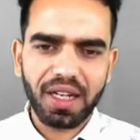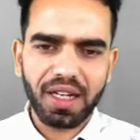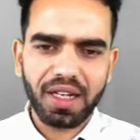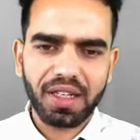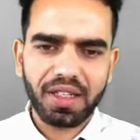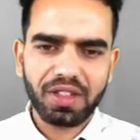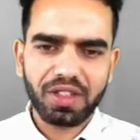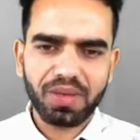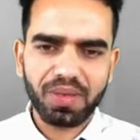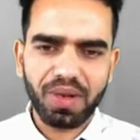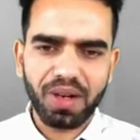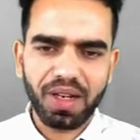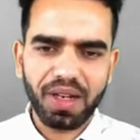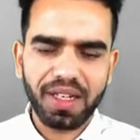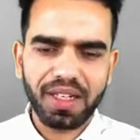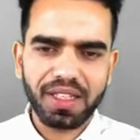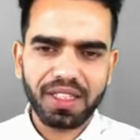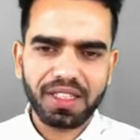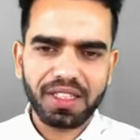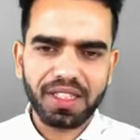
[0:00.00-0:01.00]
small
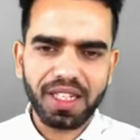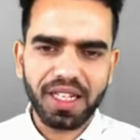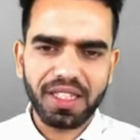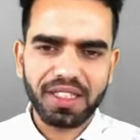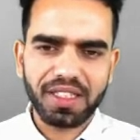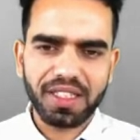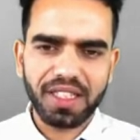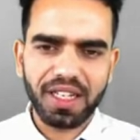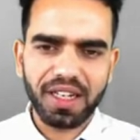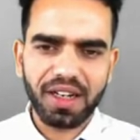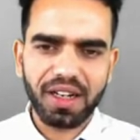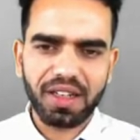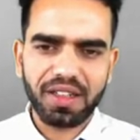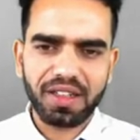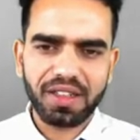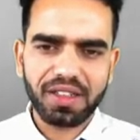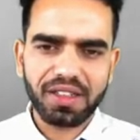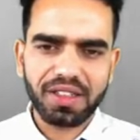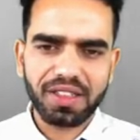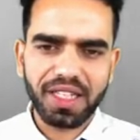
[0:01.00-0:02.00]
intestines there
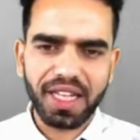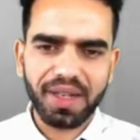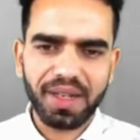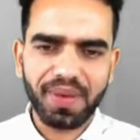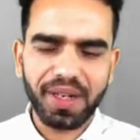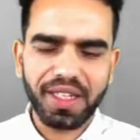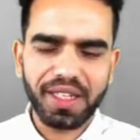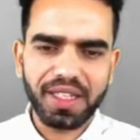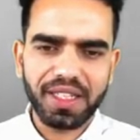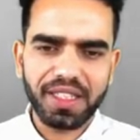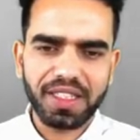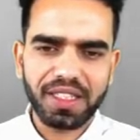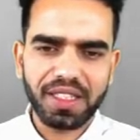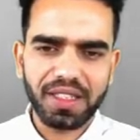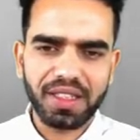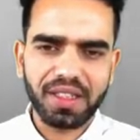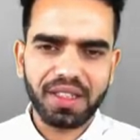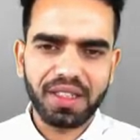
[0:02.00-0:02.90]
occurs segmentation.